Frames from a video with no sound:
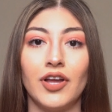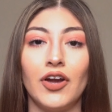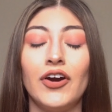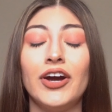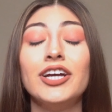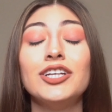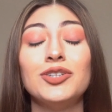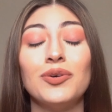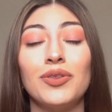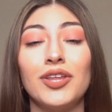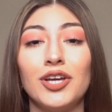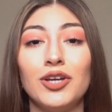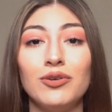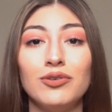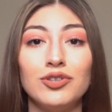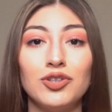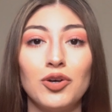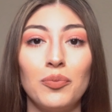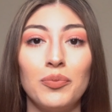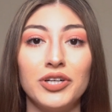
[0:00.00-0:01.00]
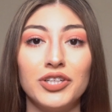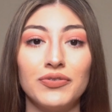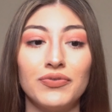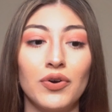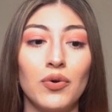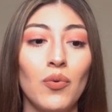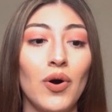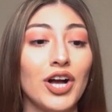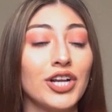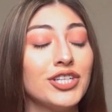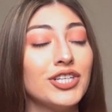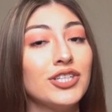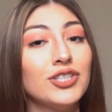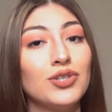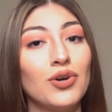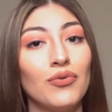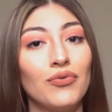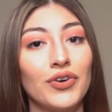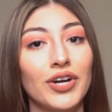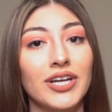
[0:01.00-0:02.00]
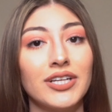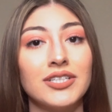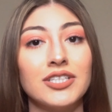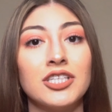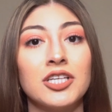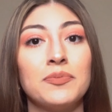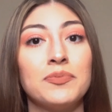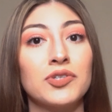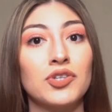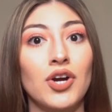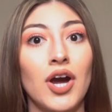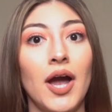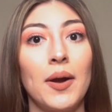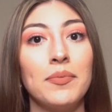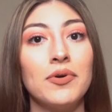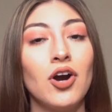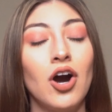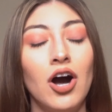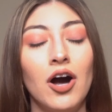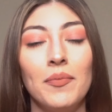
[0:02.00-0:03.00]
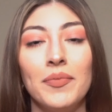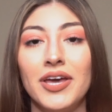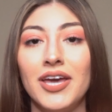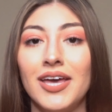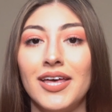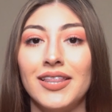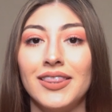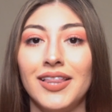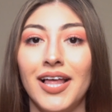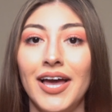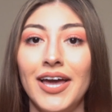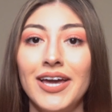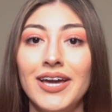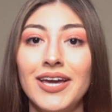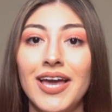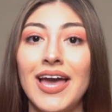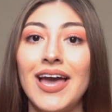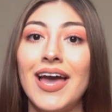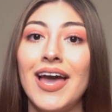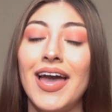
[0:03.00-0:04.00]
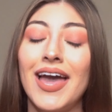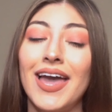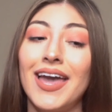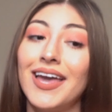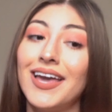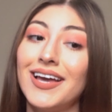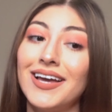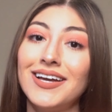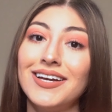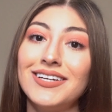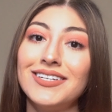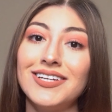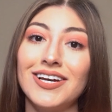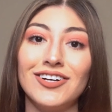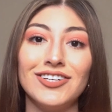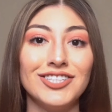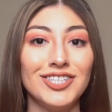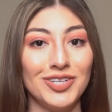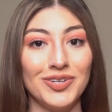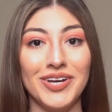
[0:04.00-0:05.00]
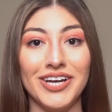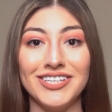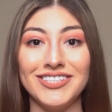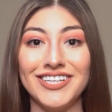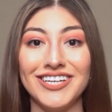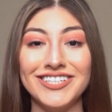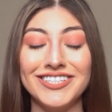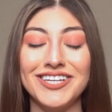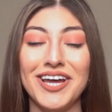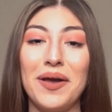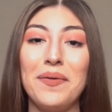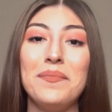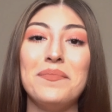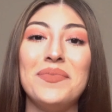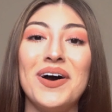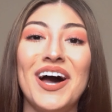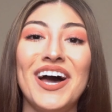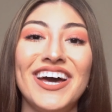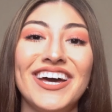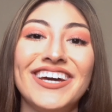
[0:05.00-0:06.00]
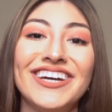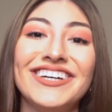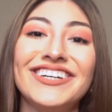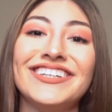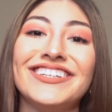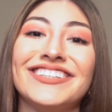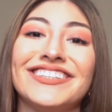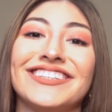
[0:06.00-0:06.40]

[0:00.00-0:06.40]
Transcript: Alright, so thank you so much for watching. Don't forget to subscribe, comment, and like, and I'll see you guys next time. Bye!